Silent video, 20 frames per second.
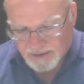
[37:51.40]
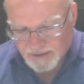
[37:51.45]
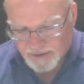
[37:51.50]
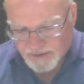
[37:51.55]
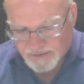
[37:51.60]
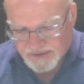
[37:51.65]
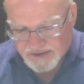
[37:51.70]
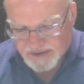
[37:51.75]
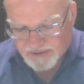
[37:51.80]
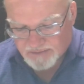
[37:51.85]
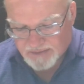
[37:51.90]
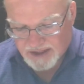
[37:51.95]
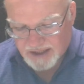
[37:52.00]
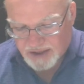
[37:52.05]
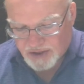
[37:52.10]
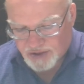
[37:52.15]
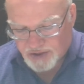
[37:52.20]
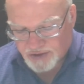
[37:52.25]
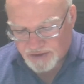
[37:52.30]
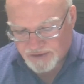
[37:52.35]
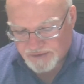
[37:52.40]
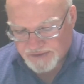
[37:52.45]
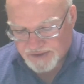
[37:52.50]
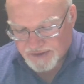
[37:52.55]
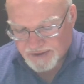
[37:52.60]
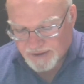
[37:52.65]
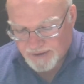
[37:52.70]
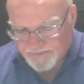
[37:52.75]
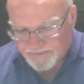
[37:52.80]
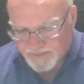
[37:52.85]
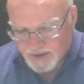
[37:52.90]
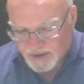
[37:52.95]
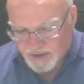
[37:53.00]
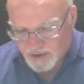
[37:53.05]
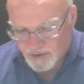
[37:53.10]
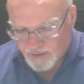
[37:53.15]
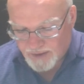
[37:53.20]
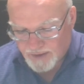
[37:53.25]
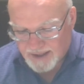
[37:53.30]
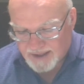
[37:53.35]
alludes to many Jews
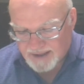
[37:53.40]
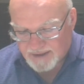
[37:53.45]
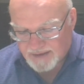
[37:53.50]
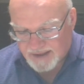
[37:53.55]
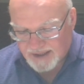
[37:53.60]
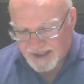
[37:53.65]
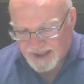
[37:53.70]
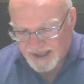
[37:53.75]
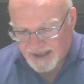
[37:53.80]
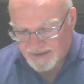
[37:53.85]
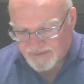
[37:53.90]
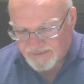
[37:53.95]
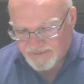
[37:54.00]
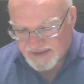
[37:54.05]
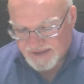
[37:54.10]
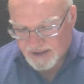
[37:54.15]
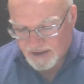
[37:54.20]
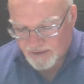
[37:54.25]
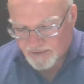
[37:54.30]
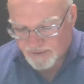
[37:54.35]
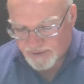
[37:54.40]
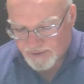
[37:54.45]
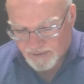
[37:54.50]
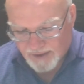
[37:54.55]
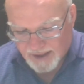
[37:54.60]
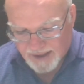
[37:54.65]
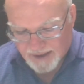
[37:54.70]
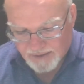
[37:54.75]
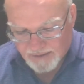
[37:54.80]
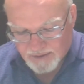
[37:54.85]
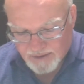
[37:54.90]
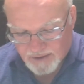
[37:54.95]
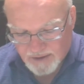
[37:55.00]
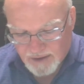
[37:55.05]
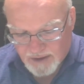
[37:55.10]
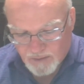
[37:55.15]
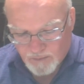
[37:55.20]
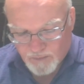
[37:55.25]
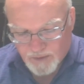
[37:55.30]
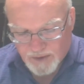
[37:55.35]
who hid in caves and
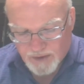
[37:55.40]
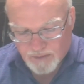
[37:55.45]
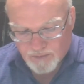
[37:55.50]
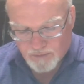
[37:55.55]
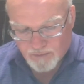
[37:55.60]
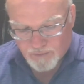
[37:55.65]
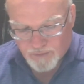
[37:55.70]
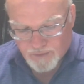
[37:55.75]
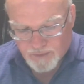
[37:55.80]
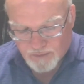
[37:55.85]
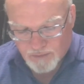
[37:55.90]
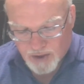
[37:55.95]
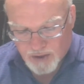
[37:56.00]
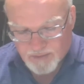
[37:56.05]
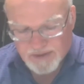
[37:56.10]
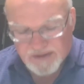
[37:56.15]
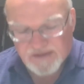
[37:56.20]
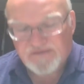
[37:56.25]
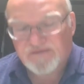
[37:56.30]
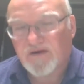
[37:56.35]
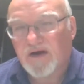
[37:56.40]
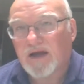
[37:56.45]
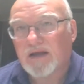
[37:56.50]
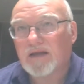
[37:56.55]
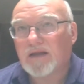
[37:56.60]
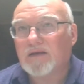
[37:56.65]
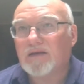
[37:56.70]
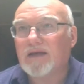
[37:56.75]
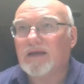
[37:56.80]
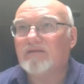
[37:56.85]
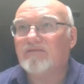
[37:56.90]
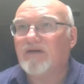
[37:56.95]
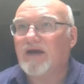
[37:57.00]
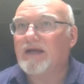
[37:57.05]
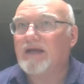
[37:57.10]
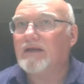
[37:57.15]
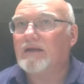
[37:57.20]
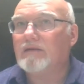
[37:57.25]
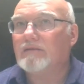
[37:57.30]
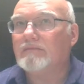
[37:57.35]
underground when the Romans finally
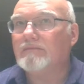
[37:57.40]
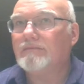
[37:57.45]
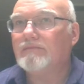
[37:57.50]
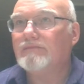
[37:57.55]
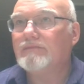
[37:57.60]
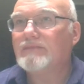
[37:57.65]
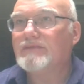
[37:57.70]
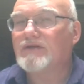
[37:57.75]
invaded.